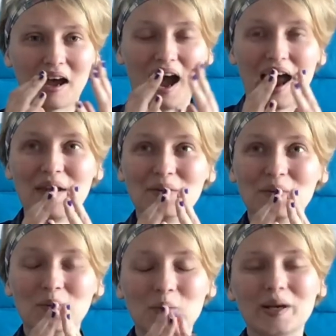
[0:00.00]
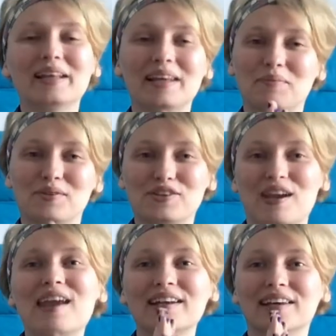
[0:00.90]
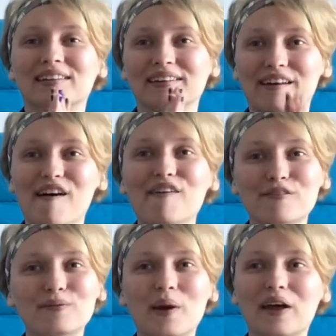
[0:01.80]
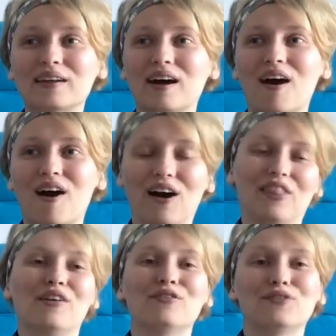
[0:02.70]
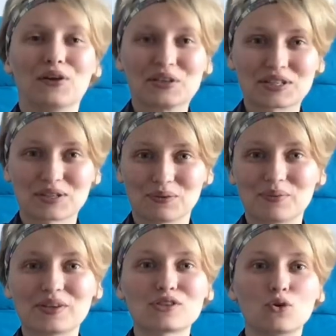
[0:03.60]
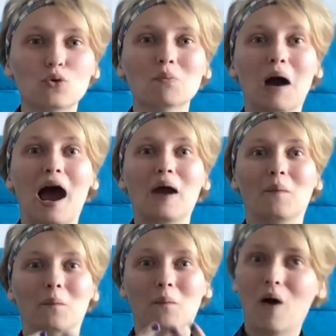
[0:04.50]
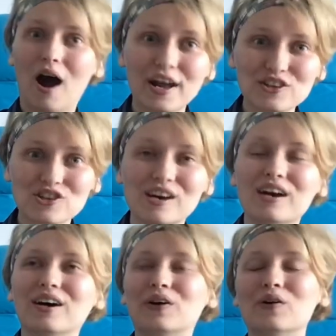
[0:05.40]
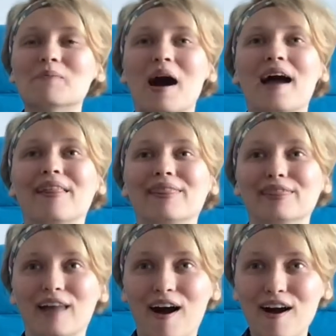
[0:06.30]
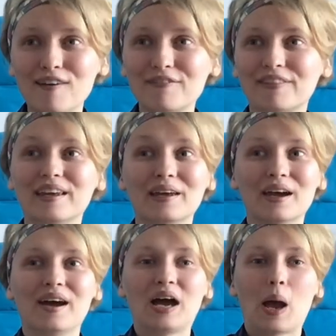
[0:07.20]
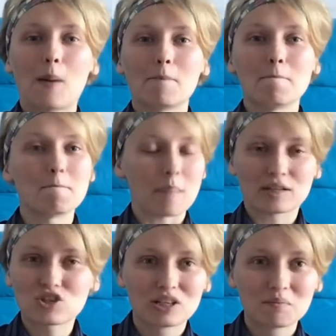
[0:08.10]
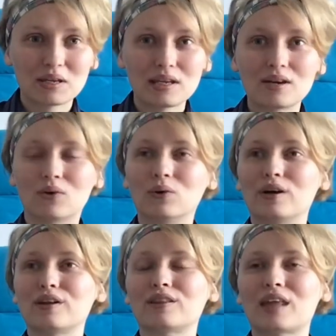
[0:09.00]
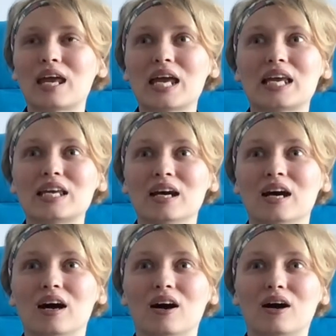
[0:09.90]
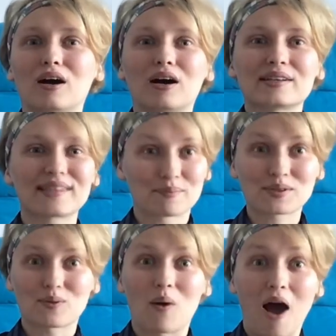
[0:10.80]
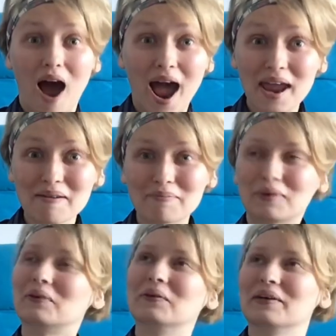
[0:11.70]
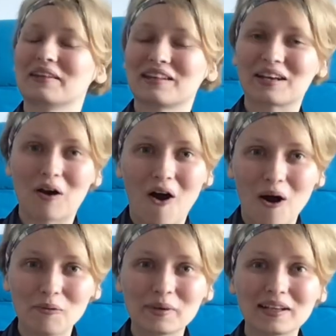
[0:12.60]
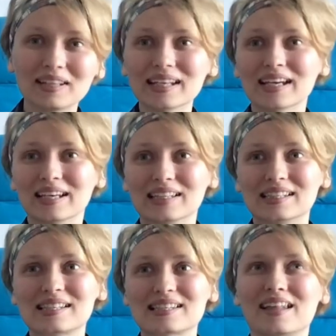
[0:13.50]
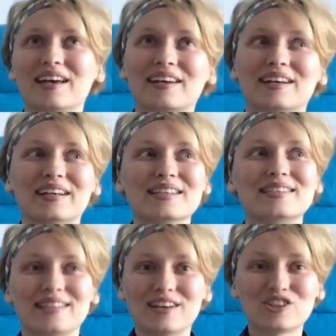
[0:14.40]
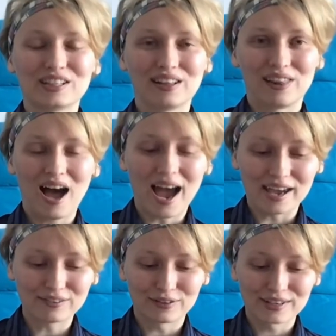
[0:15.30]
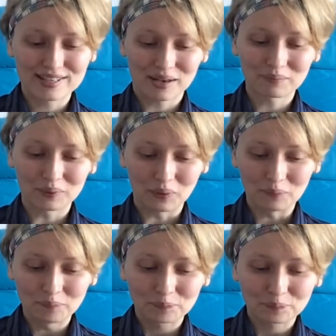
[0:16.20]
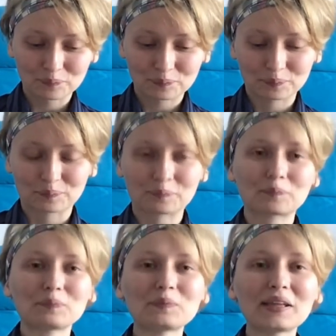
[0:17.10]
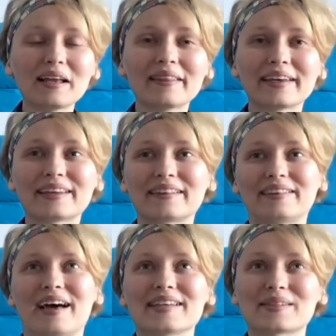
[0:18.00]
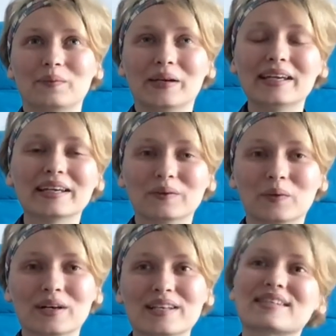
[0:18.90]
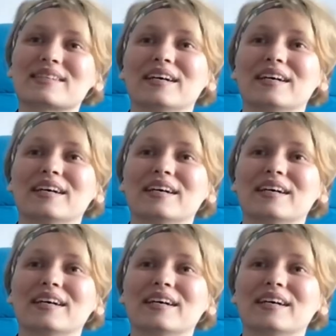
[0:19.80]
I really appreciate and love when other flosstubers whom I watch, whom I love, they mention me or they uh, subscribe or they comment. It's like such delight. For example, like last week it was